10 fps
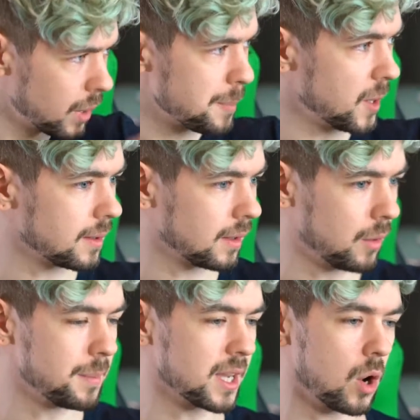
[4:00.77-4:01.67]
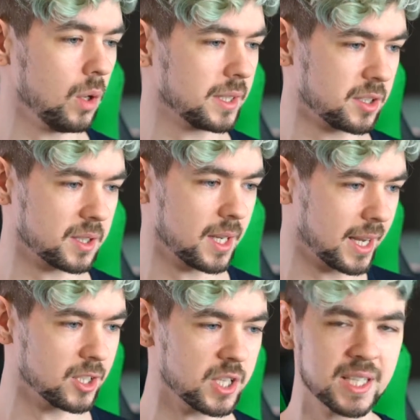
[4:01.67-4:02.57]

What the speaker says: want to make a goal that's something that I can just